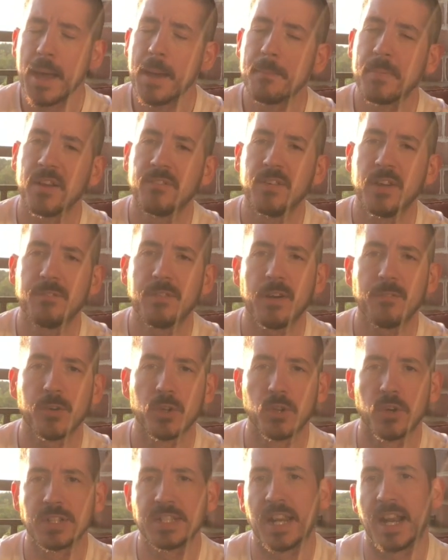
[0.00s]
But if you've ever
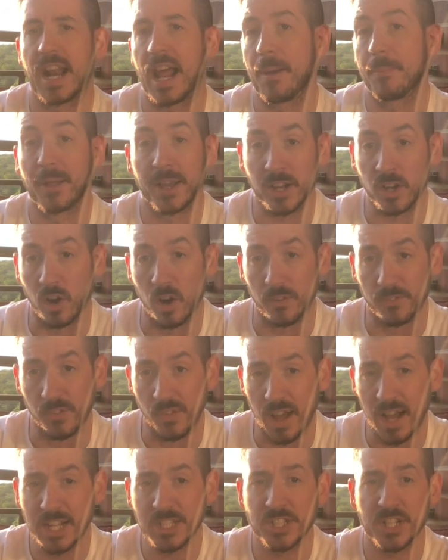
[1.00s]
looked at an app like Golf
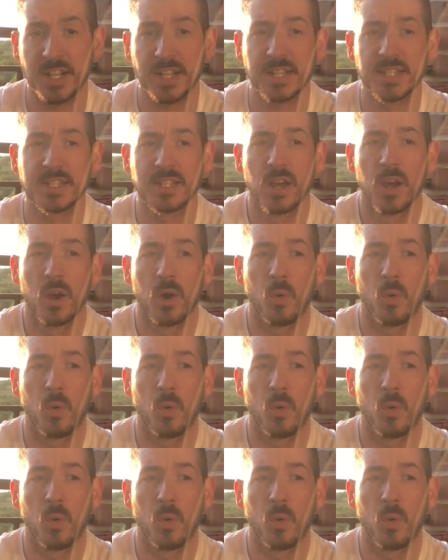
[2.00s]
Logics,